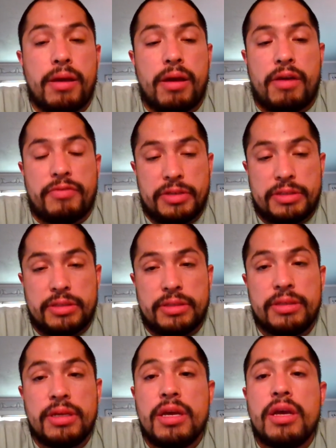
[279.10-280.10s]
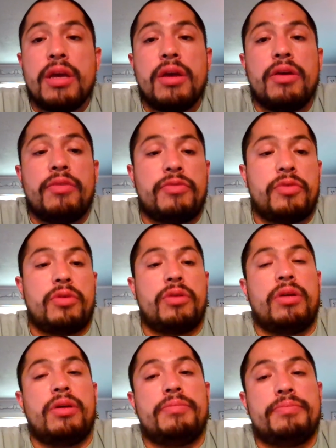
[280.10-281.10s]
obviously for
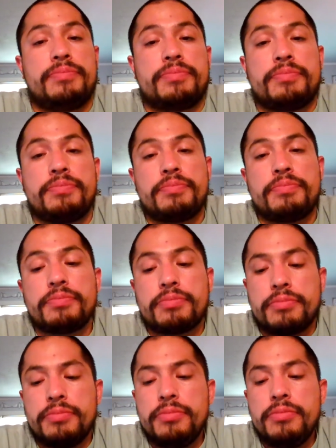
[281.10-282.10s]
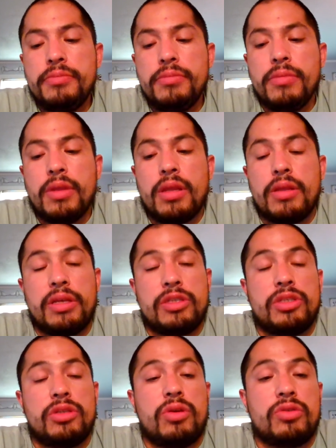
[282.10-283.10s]
um,
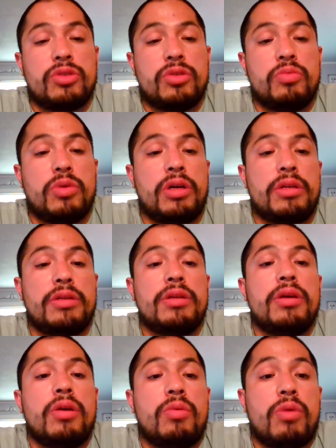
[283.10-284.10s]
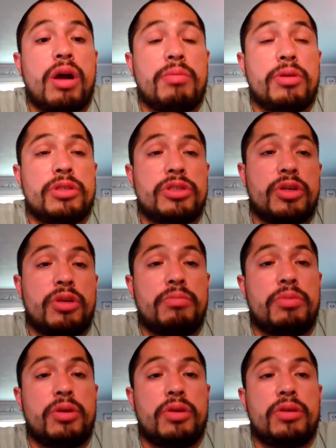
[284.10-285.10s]
this is also what Robert
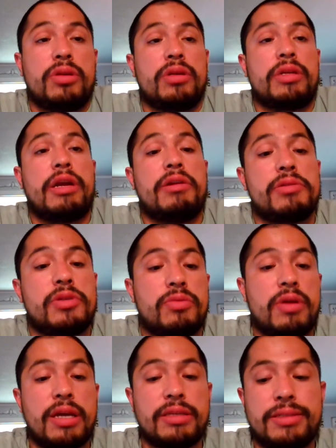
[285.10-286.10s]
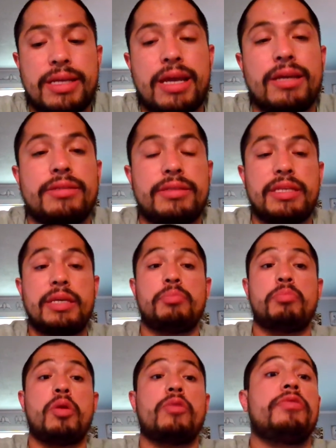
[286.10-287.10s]
Sternberg characterized as the
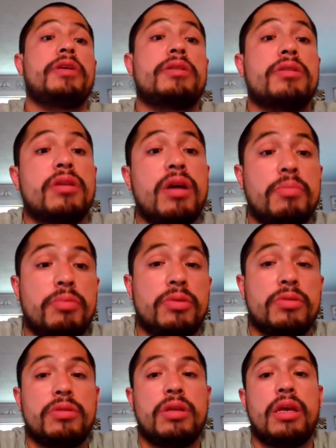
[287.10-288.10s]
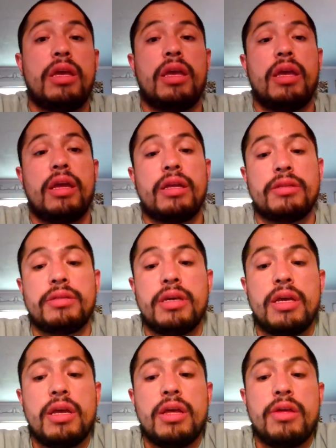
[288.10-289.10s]
perfect couple. And
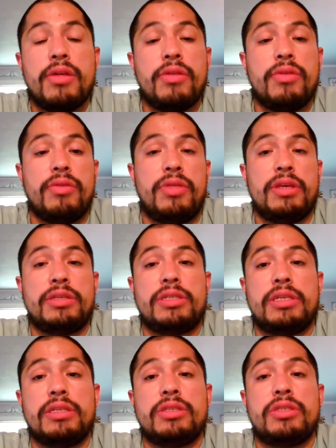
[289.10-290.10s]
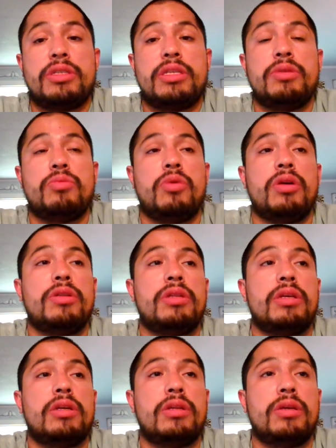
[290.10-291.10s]
this is the one
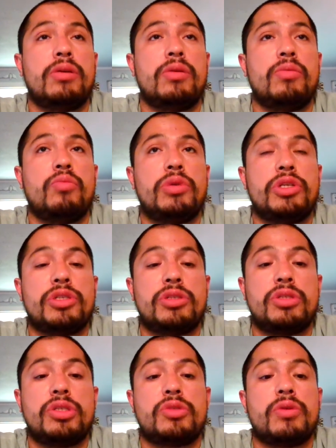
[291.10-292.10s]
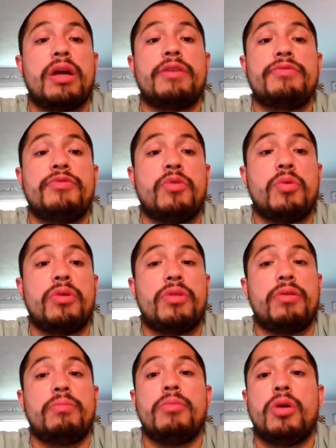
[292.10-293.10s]
that we should strive for
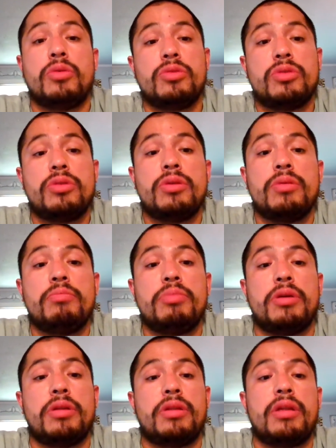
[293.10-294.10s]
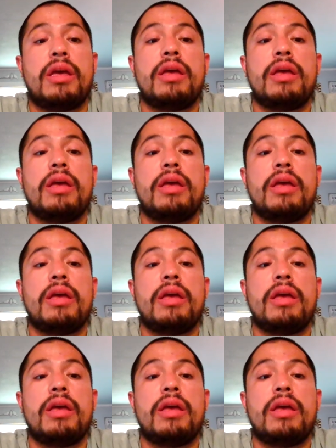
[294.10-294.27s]
the most, but